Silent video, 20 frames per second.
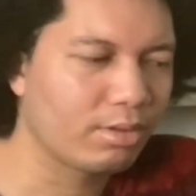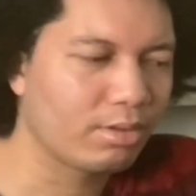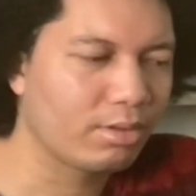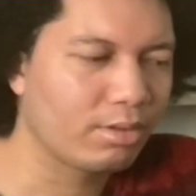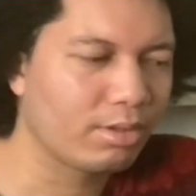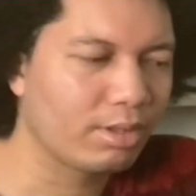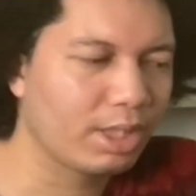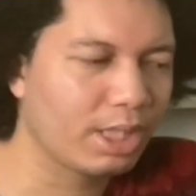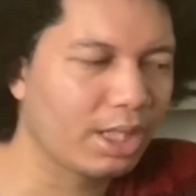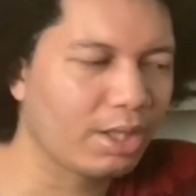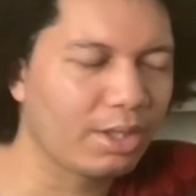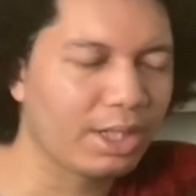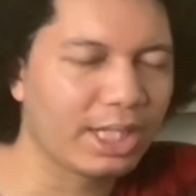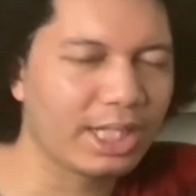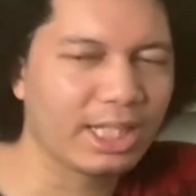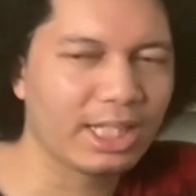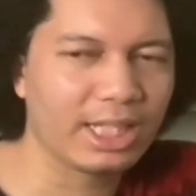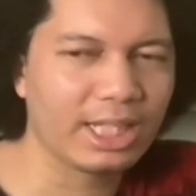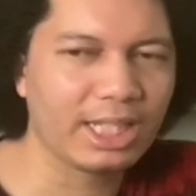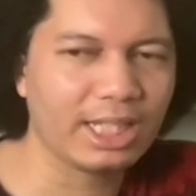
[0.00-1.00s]
you know,
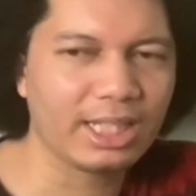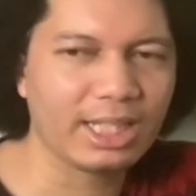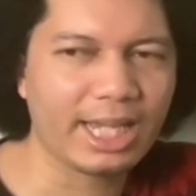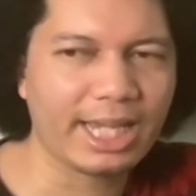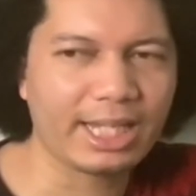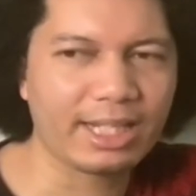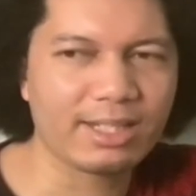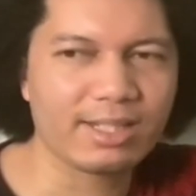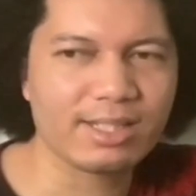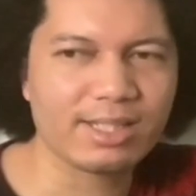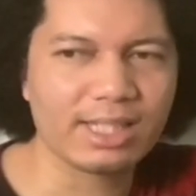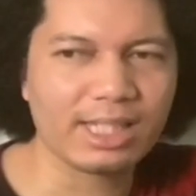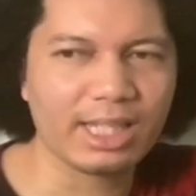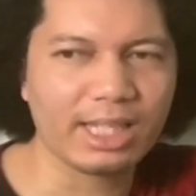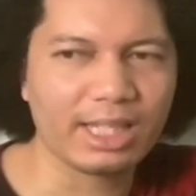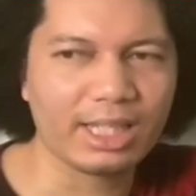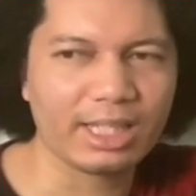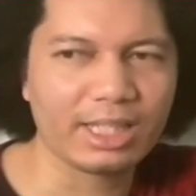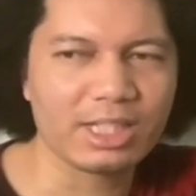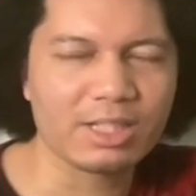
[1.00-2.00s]
he liked
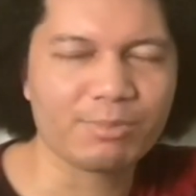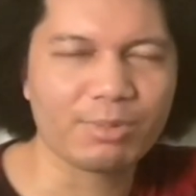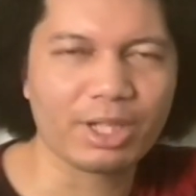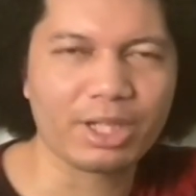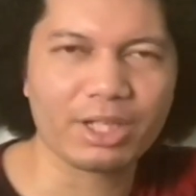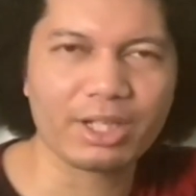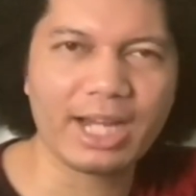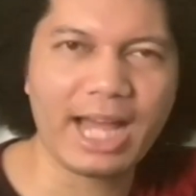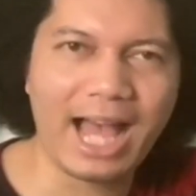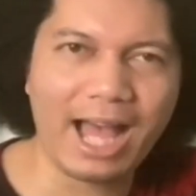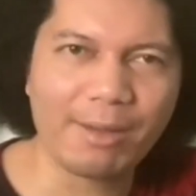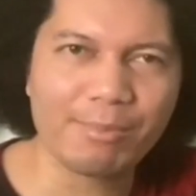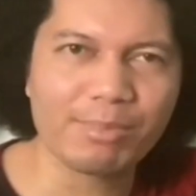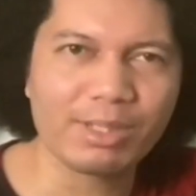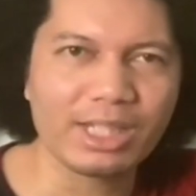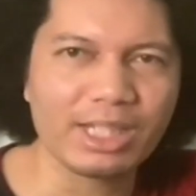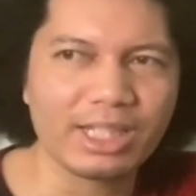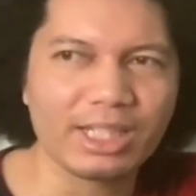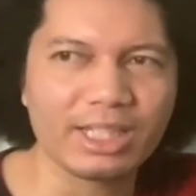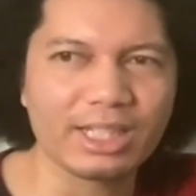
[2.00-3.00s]
seeing his brother
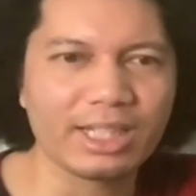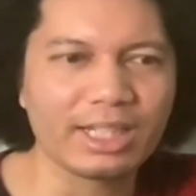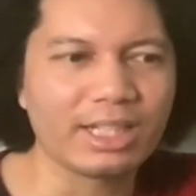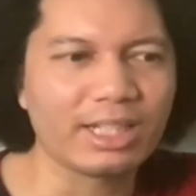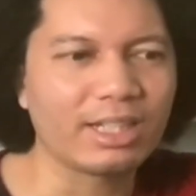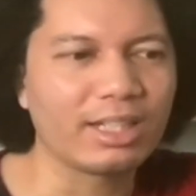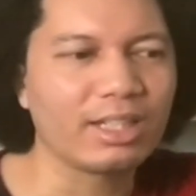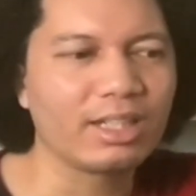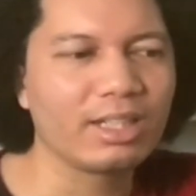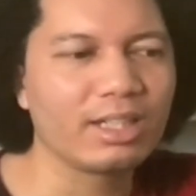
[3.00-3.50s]
happy, and